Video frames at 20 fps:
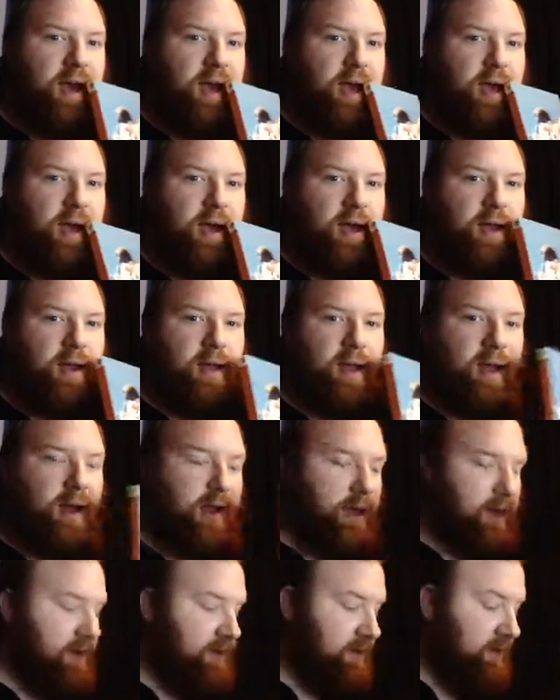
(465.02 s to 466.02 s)
And it
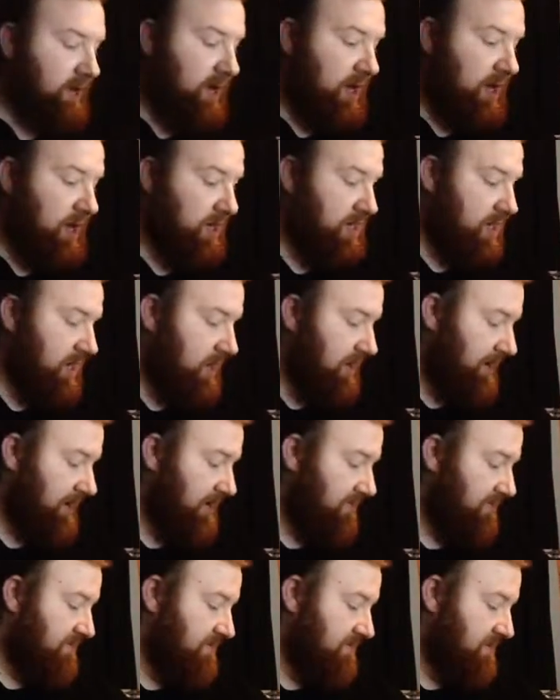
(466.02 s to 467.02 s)
has a ton
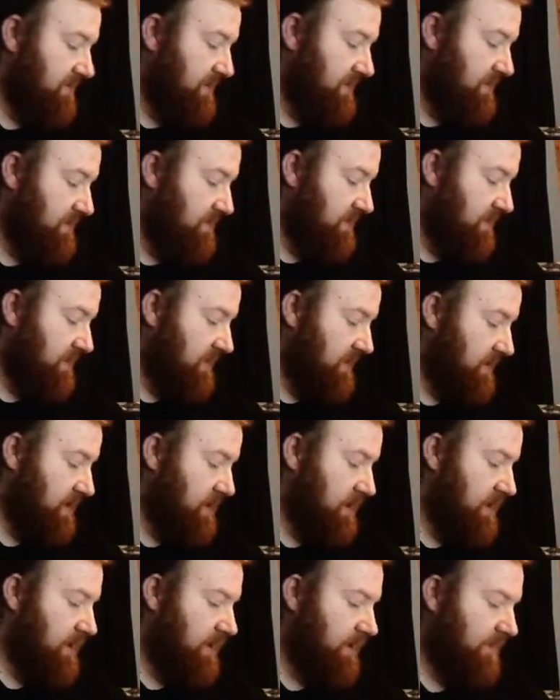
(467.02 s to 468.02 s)
of sp-
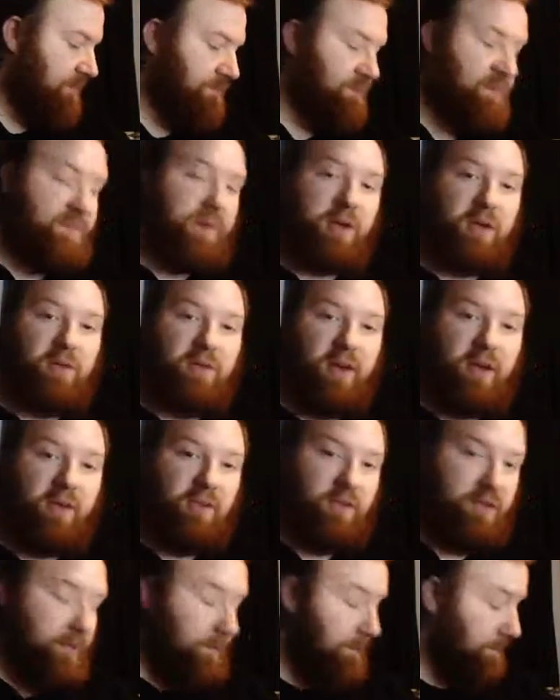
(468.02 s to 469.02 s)
uh, special
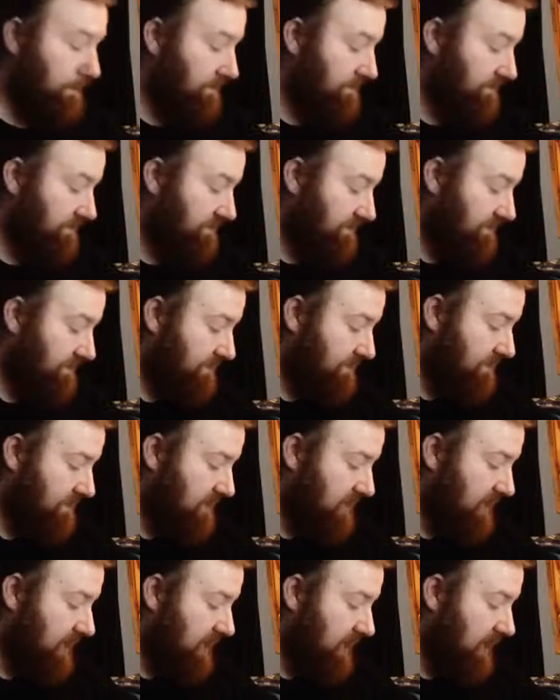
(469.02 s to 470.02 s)
features.
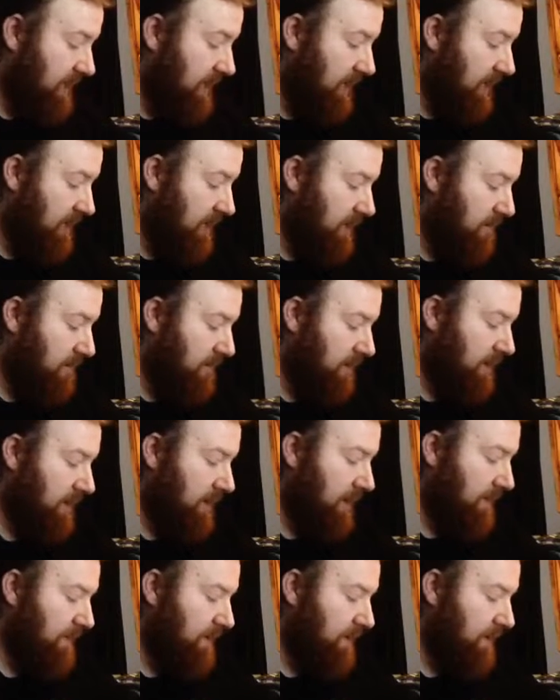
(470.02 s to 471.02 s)
Uh, Nick Park
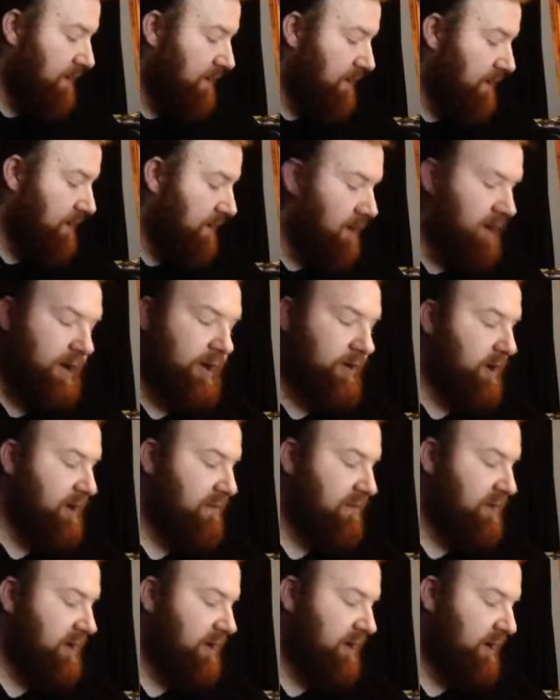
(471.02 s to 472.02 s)
commentary, audio
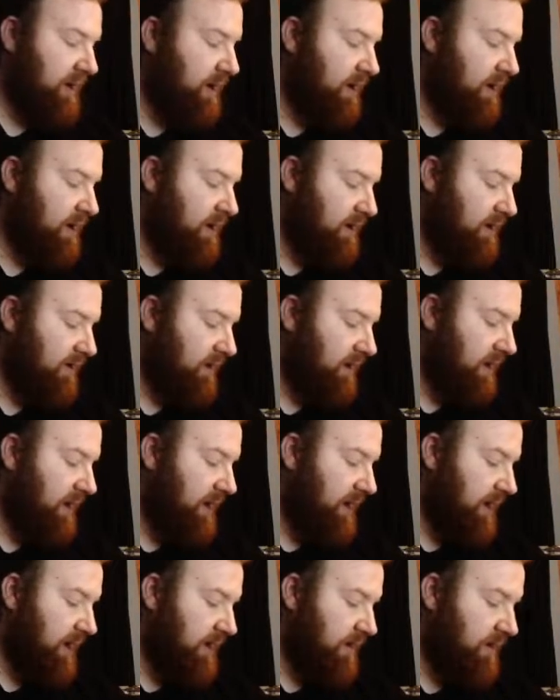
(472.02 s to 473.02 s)
commentary on A Grand
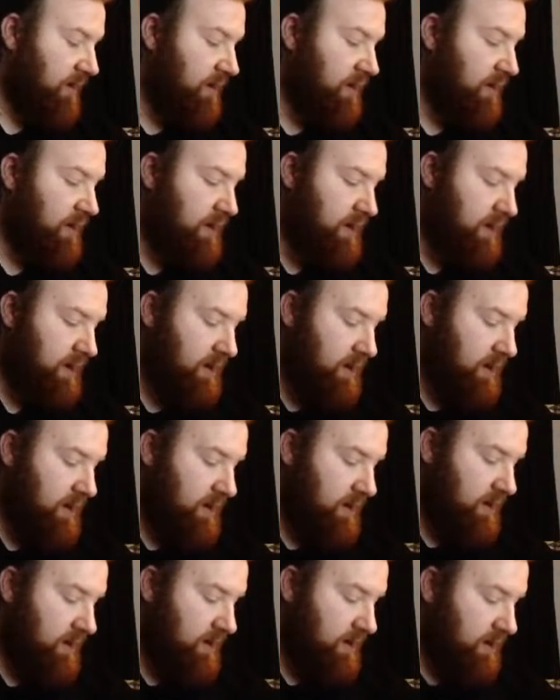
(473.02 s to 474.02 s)
Day Out.
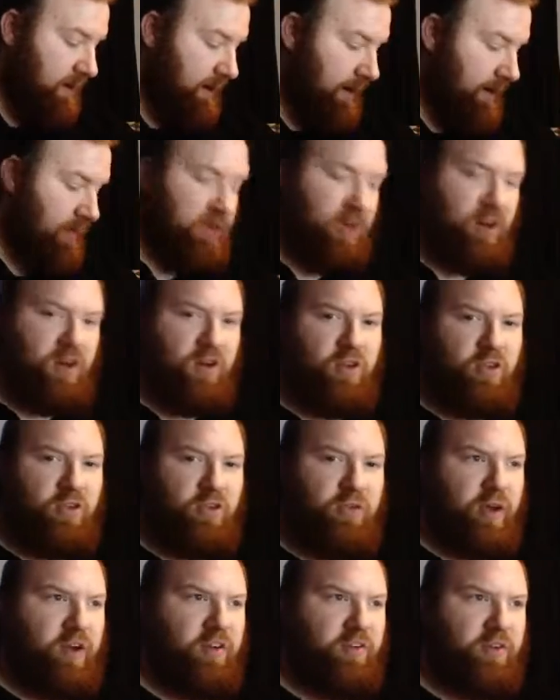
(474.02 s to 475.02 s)
Actually, in all
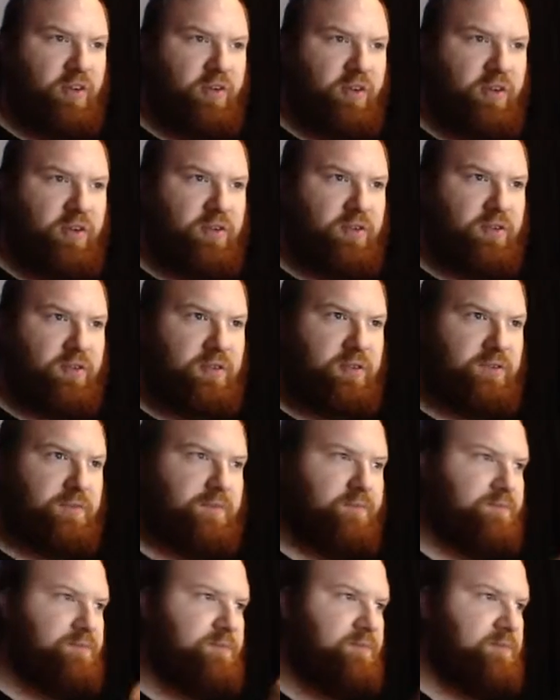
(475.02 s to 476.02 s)
three of the originals.
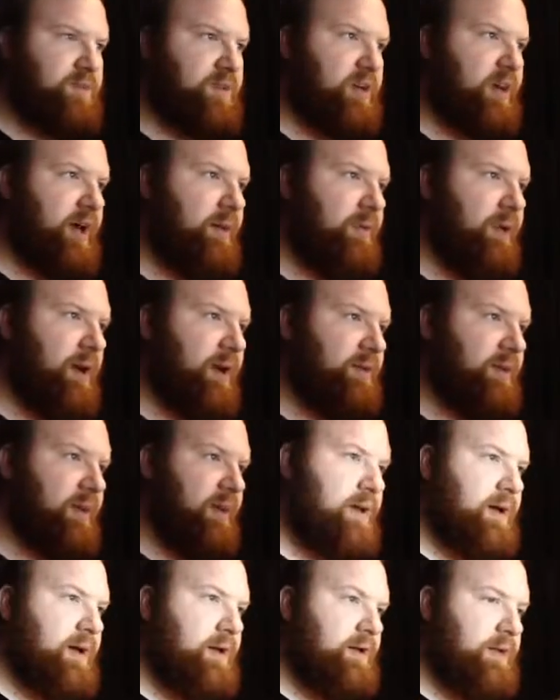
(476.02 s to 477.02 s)
Okay, why is
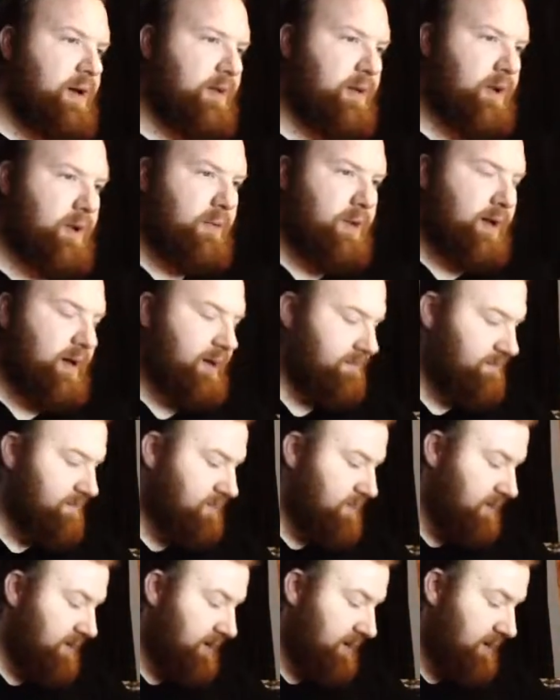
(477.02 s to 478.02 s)
that not going away?
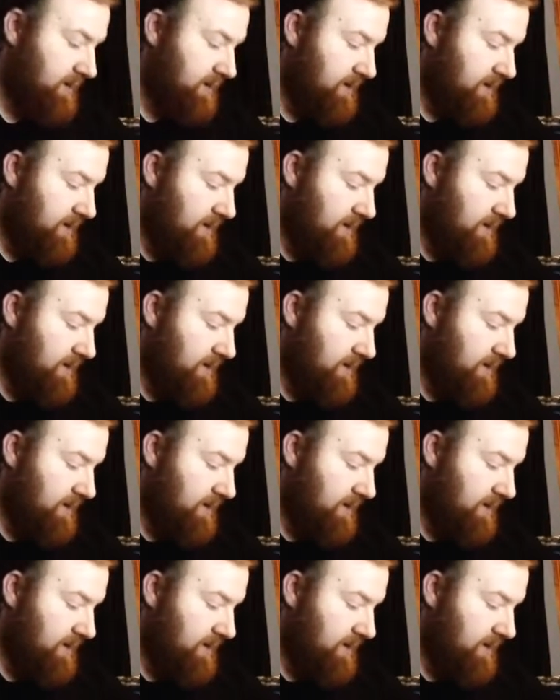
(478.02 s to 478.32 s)
All right